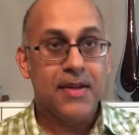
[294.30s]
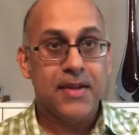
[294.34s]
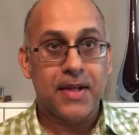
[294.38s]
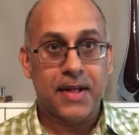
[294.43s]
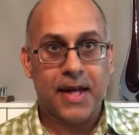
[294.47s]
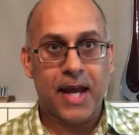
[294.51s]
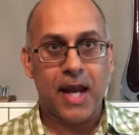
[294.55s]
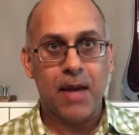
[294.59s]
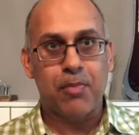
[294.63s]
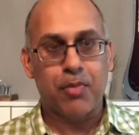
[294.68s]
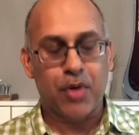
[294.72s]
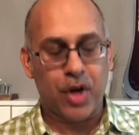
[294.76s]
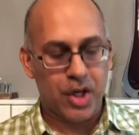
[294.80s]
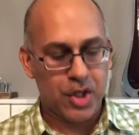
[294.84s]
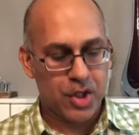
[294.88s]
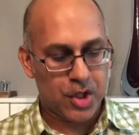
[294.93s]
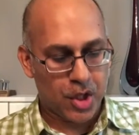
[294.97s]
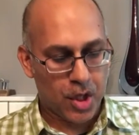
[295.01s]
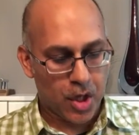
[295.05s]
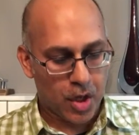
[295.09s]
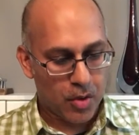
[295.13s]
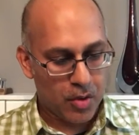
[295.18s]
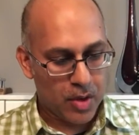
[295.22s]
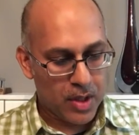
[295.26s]
CAPE
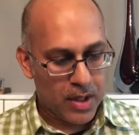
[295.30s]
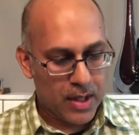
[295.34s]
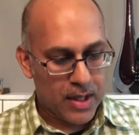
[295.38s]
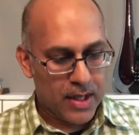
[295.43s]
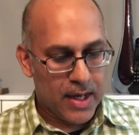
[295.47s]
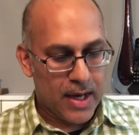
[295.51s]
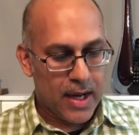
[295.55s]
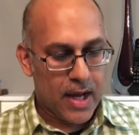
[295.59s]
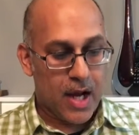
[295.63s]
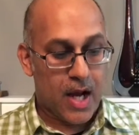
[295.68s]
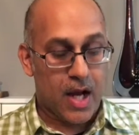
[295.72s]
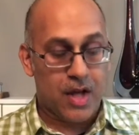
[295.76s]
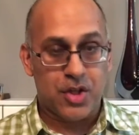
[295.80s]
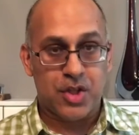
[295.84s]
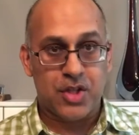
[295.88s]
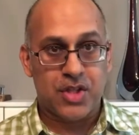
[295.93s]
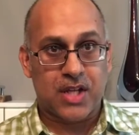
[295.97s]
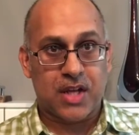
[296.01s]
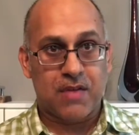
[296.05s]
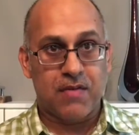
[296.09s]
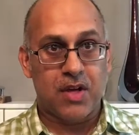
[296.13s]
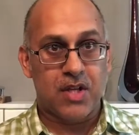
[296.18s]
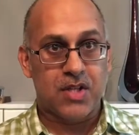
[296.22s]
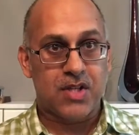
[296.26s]
ratio just
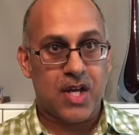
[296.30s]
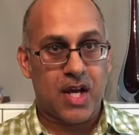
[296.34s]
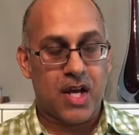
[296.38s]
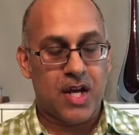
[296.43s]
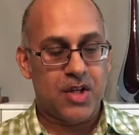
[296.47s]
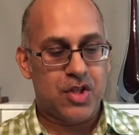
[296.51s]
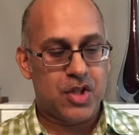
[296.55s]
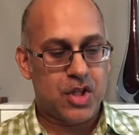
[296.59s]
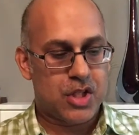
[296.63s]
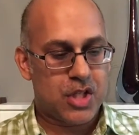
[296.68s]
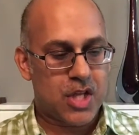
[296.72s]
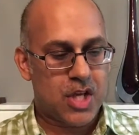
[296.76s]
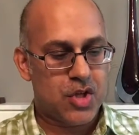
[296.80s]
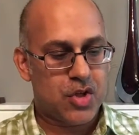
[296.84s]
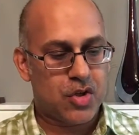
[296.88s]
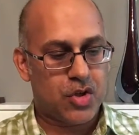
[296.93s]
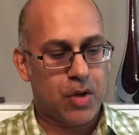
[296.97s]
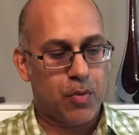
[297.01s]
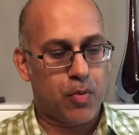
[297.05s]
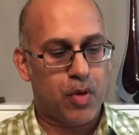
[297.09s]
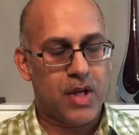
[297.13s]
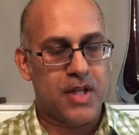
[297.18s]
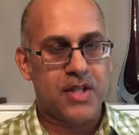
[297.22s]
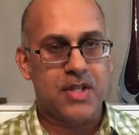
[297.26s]
to give you a sense, it's
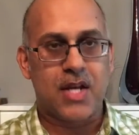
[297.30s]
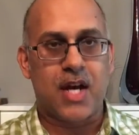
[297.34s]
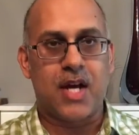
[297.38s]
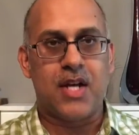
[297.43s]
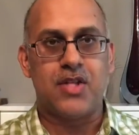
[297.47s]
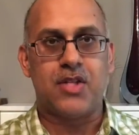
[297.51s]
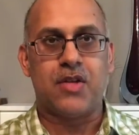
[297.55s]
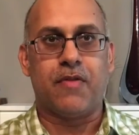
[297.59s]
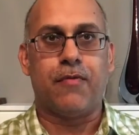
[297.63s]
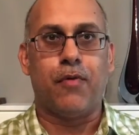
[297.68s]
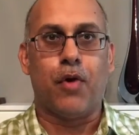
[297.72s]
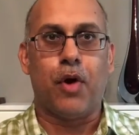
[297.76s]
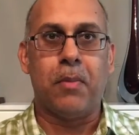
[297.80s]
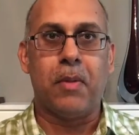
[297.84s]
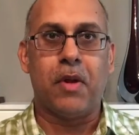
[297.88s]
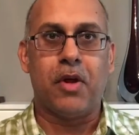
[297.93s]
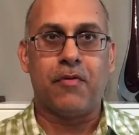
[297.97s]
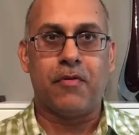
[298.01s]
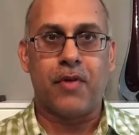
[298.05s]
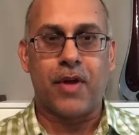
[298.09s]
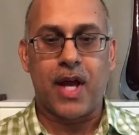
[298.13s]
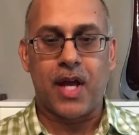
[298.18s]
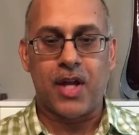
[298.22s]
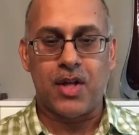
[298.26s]
essentially what it does. The
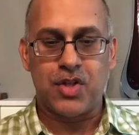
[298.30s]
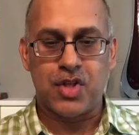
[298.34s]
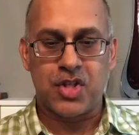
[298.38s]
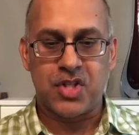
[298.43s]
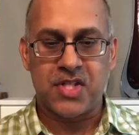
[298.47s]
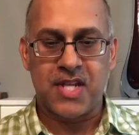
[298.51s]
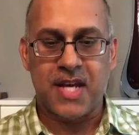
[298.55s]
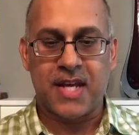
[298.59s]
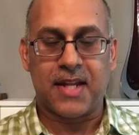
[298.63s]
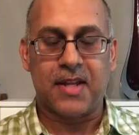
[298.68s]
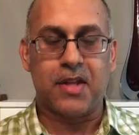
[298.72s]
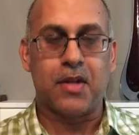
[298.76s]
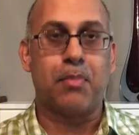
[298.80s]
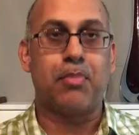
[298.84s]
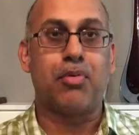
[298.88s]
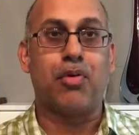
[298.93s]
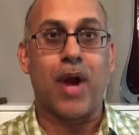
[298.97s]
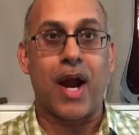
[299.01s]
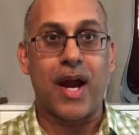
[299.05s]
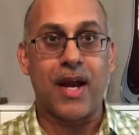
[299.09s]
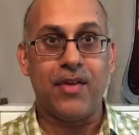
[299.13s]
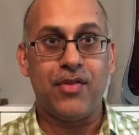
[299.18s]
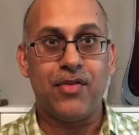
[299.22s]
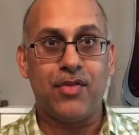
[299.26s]
formula for that is just taking the
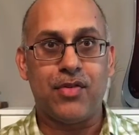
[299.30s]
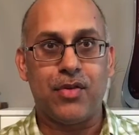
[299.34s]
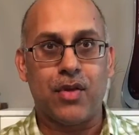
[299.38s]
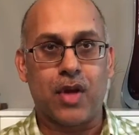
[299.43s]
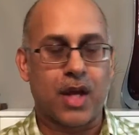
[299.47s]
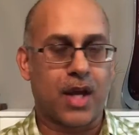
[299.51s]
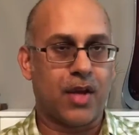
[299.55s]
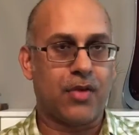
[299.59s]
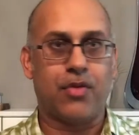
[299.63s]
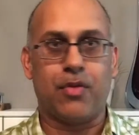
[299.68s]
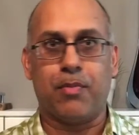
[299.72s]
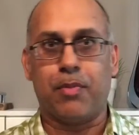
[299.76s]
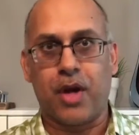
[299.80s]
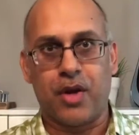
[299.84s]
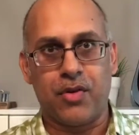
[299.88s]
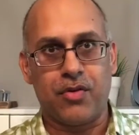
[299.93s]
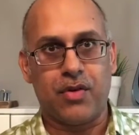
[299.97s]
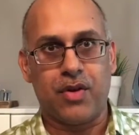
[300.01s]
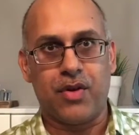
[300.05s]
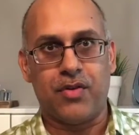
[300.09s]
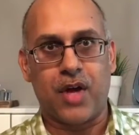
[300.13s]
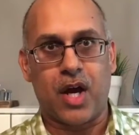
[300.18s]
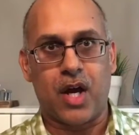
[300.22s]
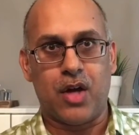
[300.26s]
price, I guess the price
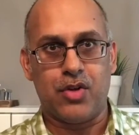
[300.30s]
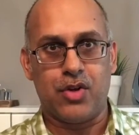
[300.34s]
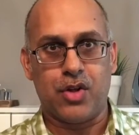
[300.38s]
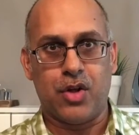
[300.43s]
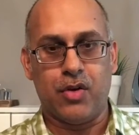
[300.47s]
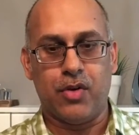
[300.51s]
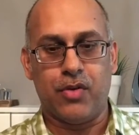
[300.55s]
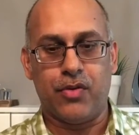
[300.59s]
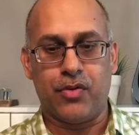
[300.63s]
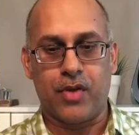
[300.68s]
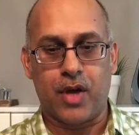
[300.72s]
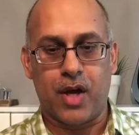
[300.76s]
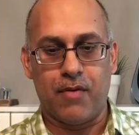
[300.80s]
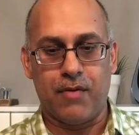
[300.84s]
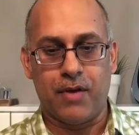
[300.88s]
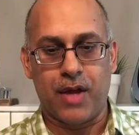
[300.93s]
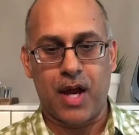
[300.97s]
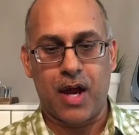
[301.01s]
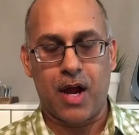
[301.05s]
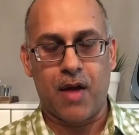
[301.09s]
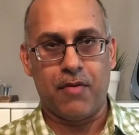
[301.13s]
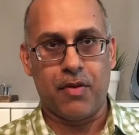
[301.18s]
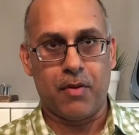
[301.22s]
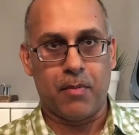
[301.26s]
of the Dow Jones of
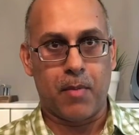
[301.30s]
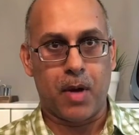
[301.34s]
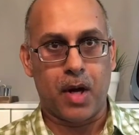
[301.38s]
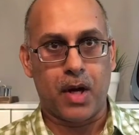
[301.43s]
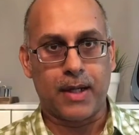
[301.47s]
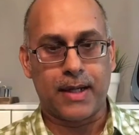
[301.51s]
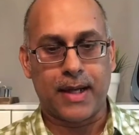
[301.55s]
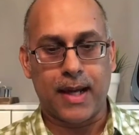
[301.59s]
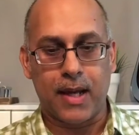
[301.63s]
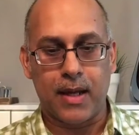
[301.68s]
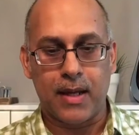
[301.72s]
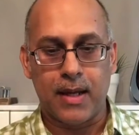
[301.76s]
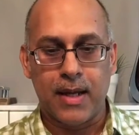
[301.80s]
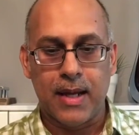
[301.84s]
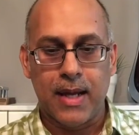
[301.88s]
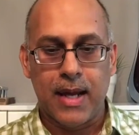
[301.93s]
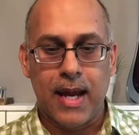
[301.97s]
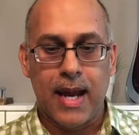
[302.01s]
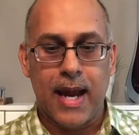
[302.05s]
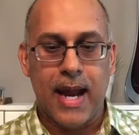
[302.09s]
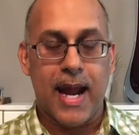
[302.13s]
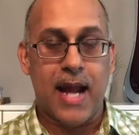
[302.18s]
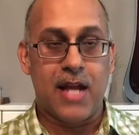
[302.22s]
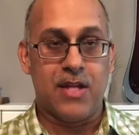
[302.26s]
the market,
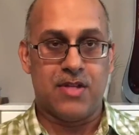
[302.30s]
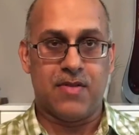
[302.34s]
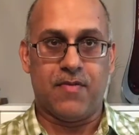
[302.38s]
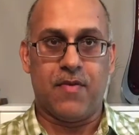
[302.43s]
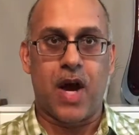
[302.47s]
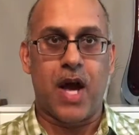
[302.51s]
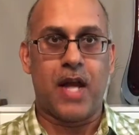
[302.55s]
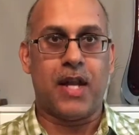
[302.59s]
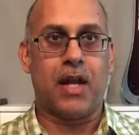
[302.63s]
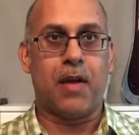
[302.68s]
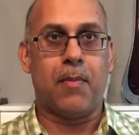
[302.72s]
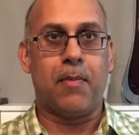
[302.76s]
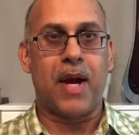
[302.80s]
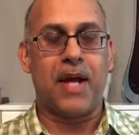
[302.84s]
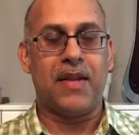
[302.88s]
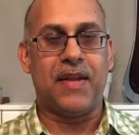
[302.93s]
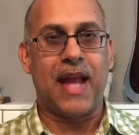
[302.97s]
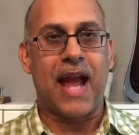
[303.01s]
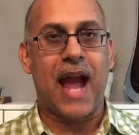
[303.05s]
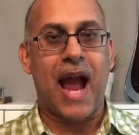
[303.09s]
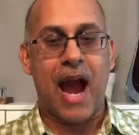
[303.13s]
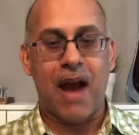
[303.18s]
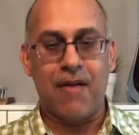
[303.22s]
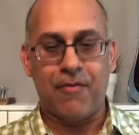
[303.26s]
and dividing it by
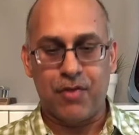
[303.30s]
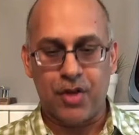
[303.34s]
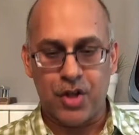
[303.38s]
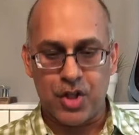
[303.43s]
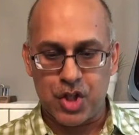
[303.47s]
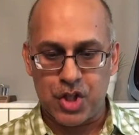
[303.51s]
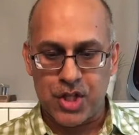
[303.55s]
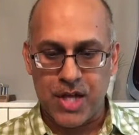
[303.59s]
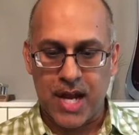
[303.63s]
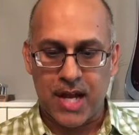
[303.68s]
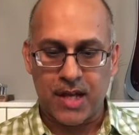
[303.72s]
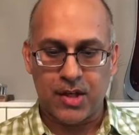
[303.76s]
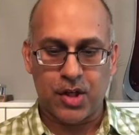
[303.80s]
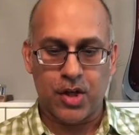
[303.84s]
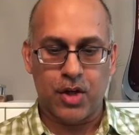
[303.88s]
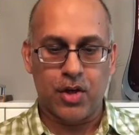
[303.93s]
the average 10